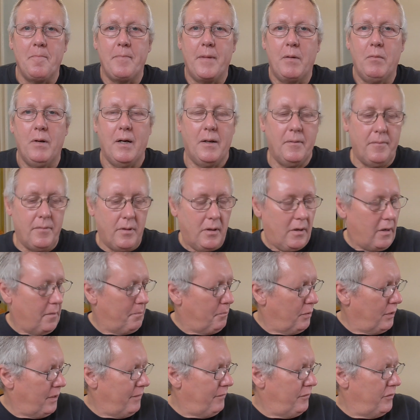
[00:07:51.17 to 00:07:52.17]
Well, I
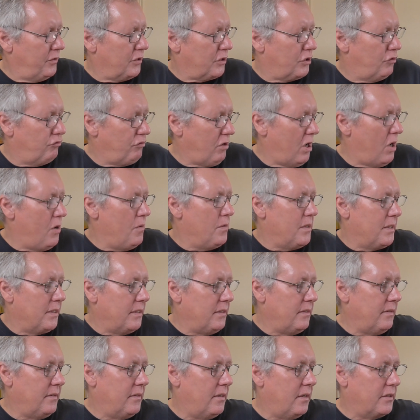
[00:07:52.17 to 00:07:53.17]
put it through the Chrony.